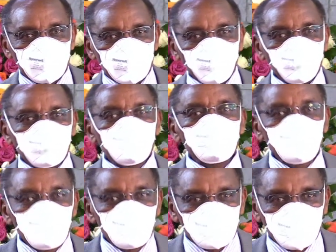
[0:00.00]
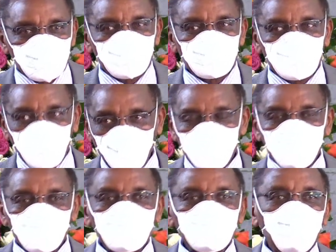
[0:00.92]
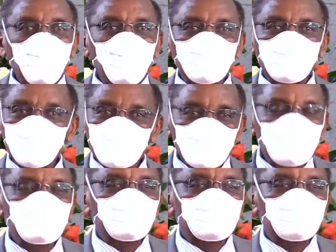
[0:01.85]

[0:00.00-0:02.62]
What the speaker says: They don't look sick, and they don't,